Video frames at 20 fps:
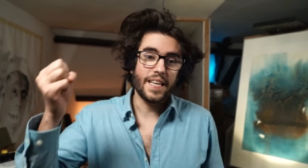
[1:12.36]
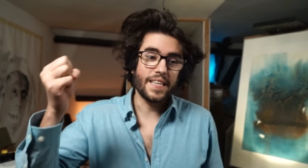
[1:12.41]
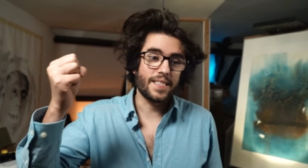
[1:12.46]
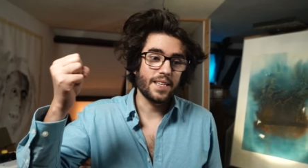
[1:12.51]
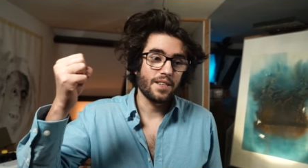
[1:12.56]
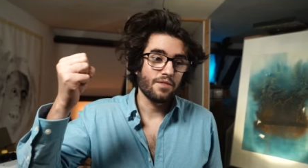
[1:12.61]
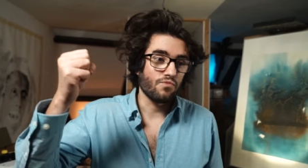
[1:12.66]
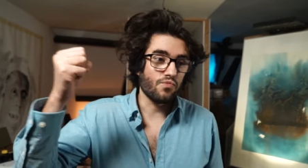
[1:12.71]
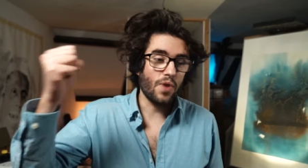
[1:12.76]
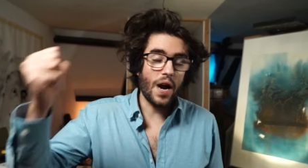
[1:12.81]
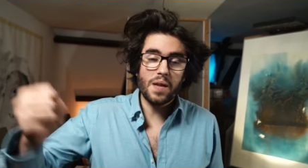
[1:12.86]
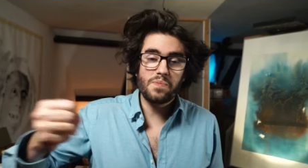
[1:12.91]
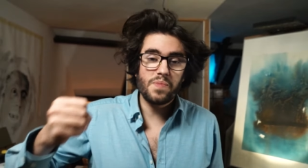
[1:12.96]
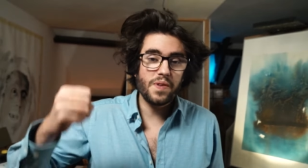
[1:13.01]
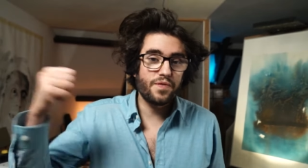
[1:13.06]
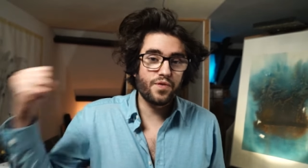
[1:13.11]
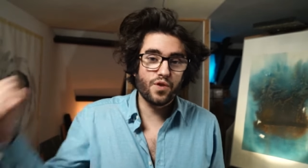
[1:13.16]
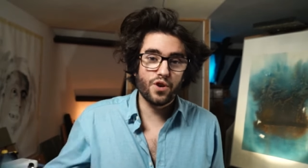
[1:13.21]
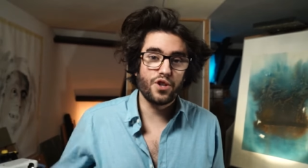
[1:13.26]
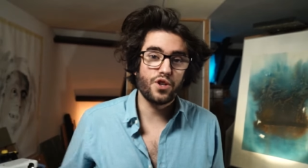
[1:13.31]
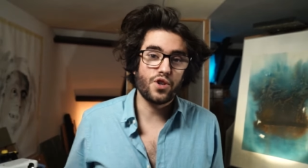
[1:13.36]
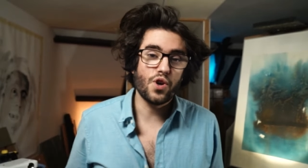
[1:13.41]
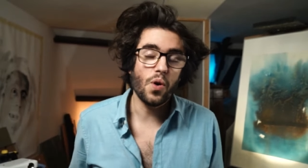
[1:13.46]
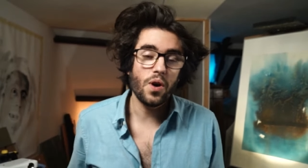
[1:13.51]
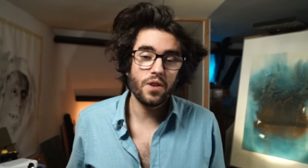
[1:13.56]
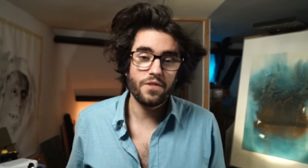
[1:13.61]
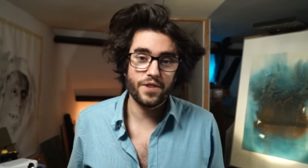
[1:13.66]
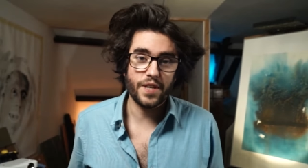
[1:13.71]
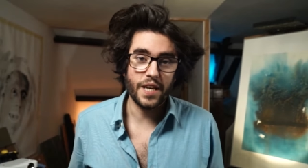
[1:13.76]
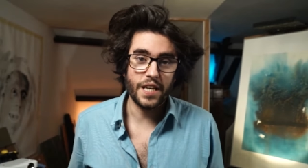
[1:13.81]
that right before you go
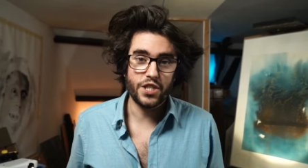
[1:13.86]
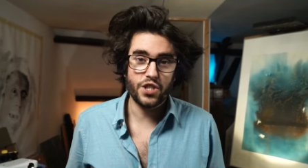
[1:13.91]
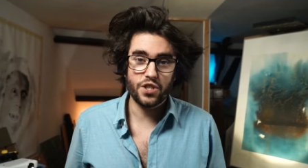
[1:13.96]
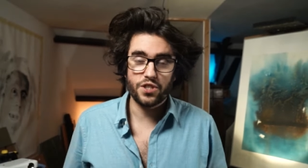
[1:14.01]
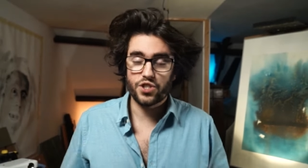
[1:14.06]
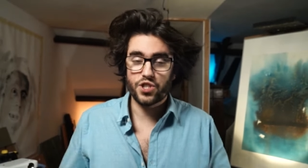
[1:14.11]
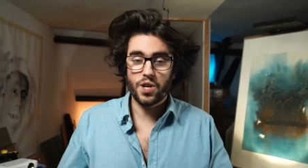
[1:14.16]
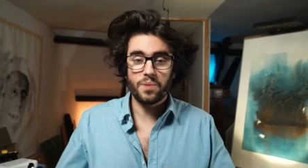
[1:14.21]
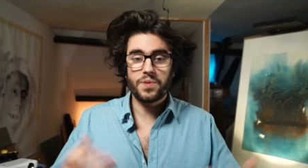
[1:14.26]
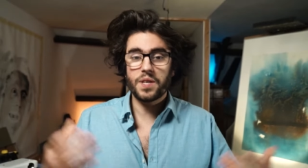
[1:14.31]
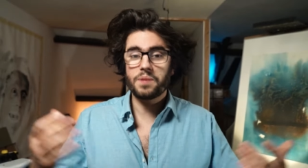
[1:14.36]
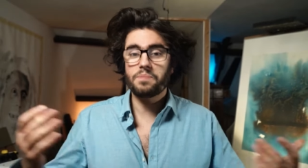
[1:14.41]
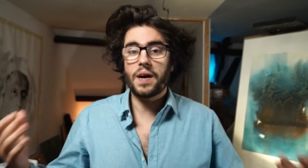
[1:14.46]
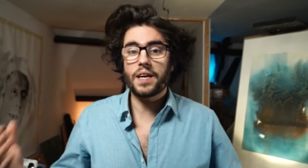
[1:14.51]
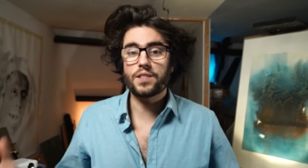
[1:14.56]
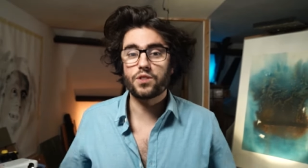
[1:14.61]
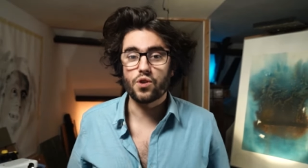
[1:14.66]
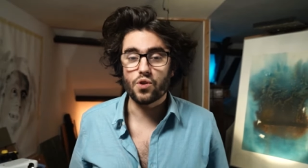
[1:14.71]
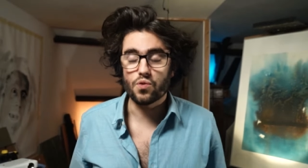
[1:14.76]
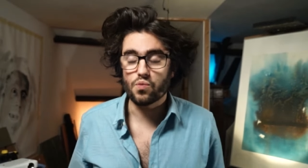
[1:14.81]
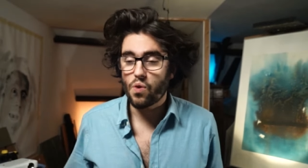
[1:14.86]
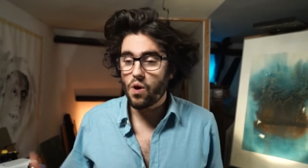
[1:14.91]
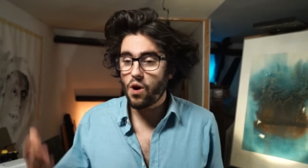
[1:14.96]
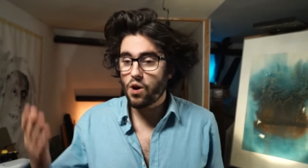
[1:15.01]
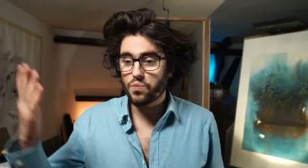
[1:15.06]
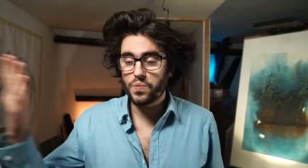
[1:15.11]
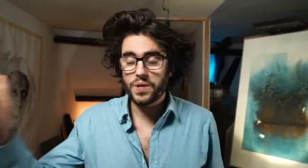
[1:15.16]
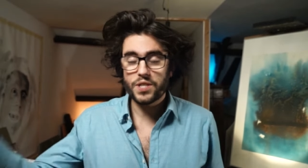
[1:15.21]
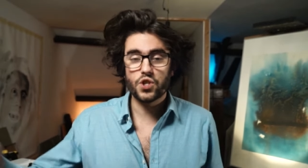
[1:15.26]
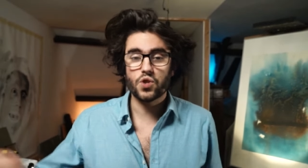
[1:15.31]
on vacation, something might go
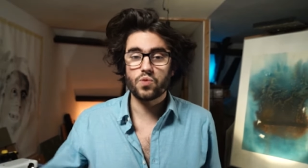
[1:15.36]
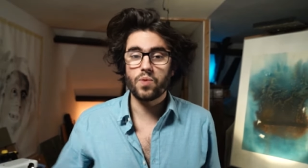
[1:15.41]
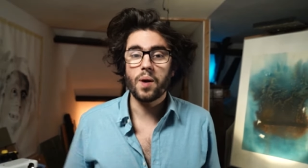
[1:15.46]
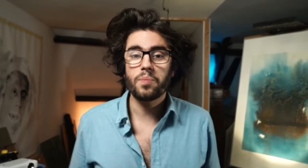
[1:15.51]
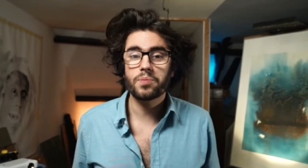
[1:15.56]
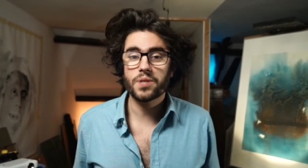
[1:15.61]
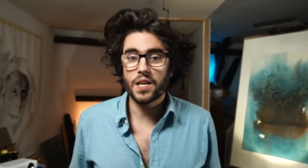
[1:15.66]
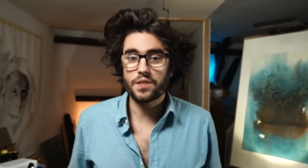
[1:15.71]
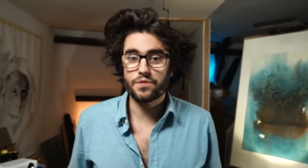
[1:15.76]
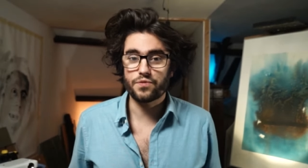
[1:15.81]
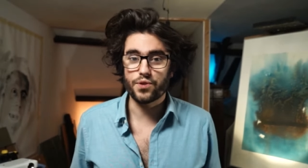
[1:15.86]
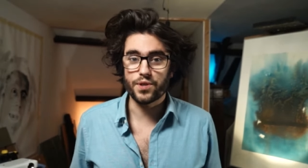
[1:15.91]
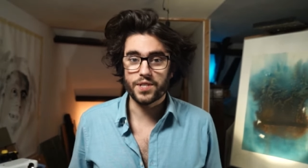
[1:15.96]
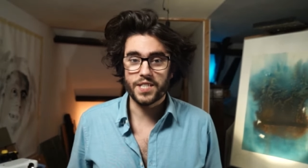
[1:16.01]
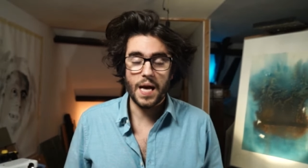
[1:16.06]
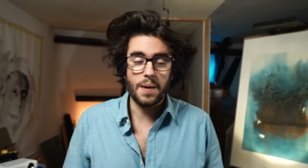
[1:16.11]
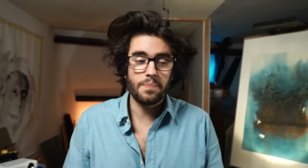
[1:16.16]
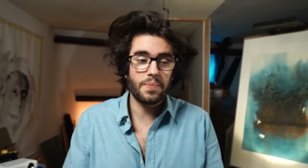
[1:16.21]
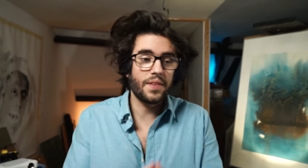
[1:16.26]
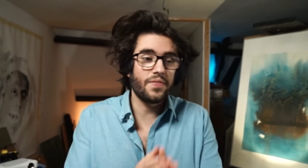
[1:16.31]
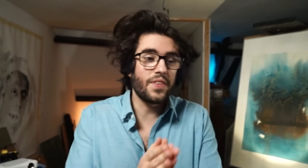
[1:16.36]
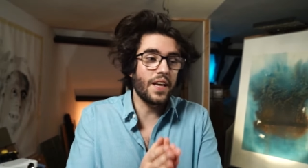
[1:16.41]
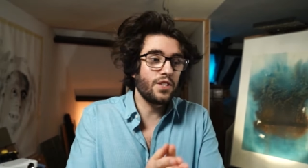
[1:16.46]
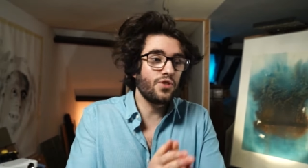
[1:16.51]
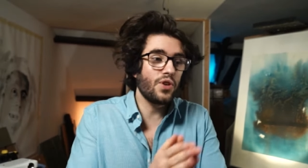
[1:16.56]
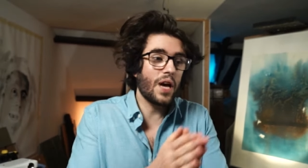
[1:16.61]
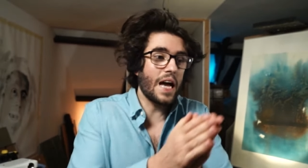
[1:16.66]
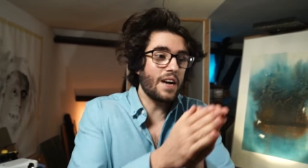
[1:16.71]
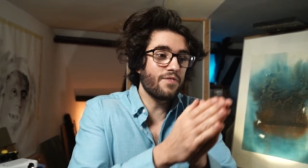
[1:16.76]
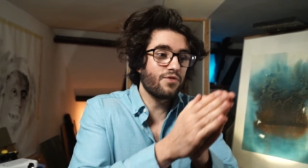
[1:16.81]
wrong with your website, for example, and then
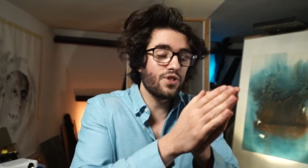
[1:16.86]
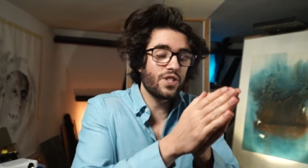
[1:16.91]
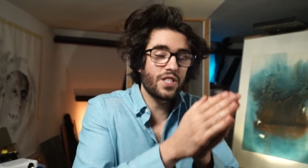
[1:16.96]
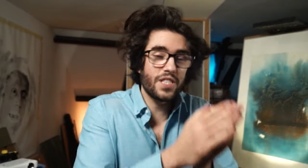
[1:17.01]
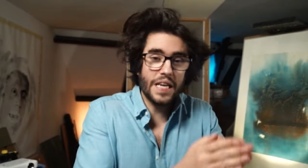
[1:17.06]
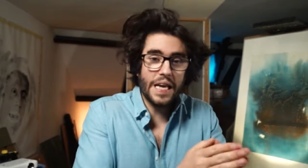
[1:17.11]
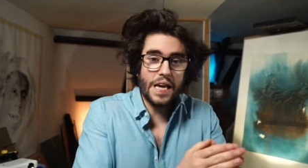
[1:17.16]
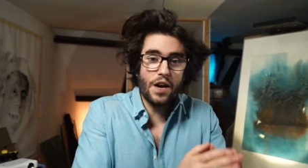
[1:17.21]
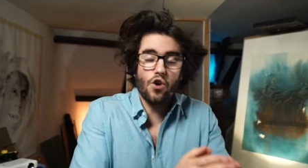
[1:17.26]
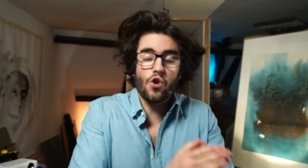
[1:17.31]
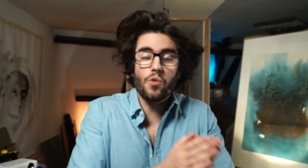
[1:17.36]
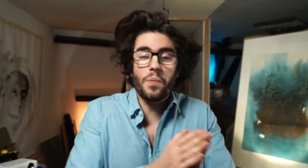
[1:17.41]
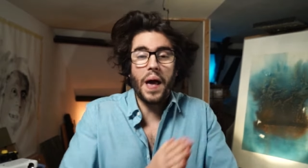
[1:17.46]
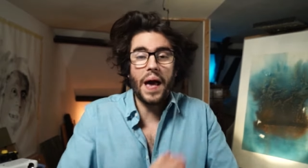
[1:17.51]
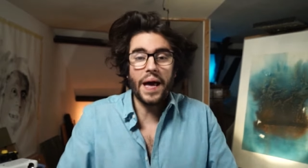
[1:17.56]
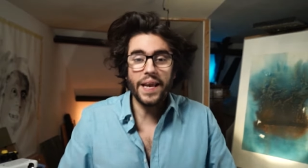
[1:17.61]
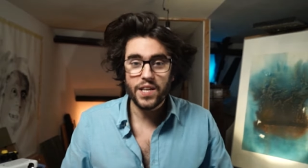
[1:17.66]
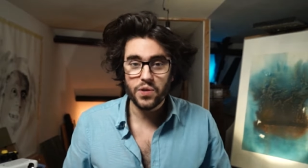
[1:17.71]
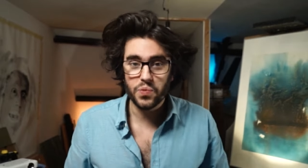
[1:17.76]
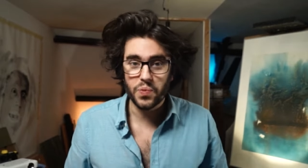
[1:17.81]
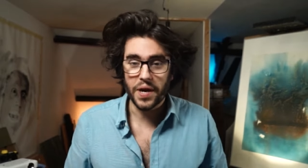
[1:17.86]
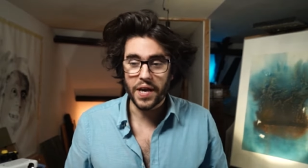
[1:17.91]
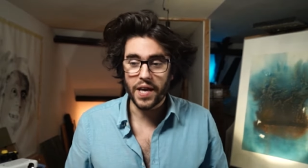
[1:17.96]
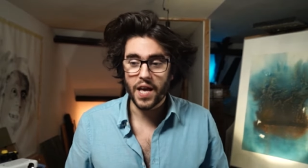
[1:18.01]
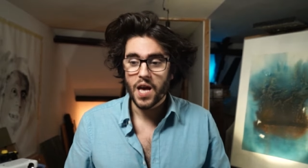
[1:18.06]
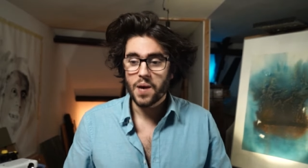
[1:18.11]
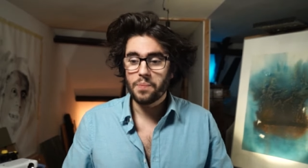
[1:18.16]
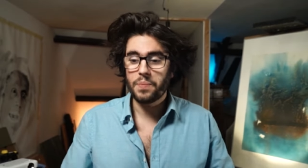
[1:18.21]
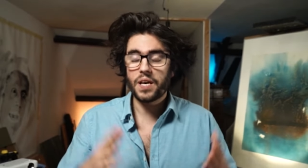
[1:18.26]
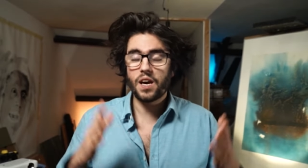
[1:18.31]
you have to stay home anyway
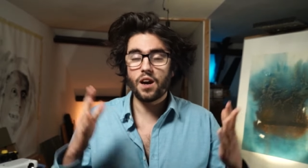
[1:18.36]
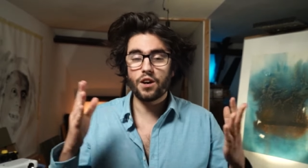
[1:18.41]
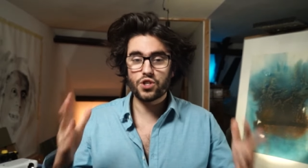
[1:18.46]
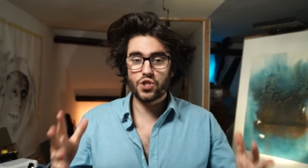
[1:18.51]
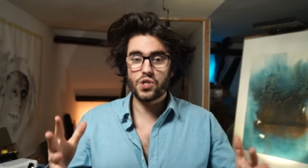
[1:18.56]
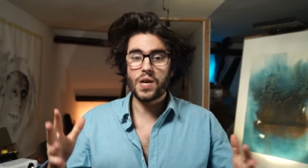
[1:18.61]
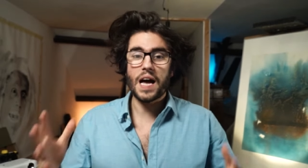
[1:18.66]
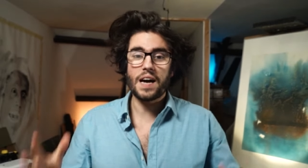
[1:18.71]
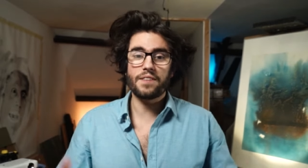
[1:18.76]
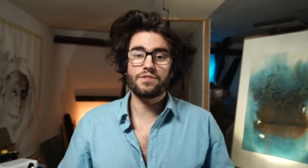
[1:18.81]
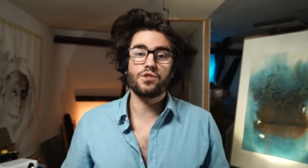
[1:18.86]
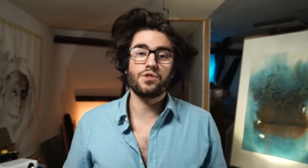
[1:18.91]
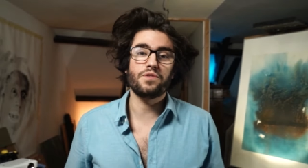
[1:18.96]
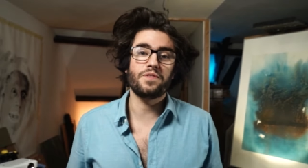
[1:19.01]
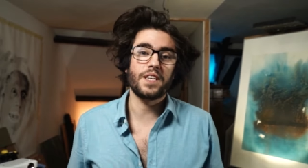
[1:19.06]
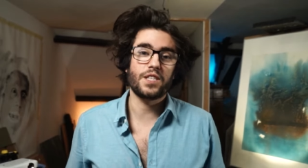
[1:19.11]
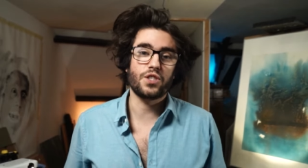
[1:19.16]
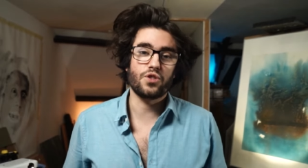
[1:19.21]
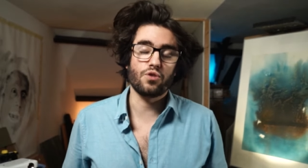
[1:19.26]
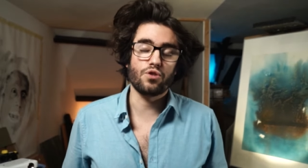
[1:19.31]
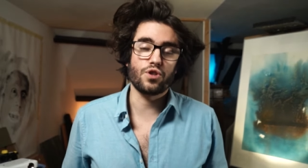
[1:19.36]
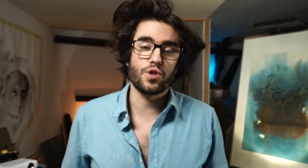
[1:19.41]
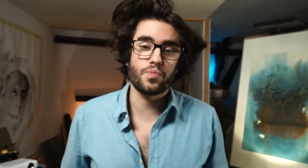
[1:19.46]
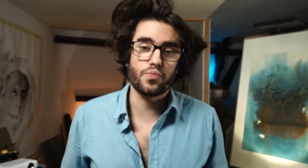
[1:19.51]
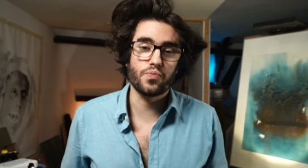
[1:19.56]
because you have to fix those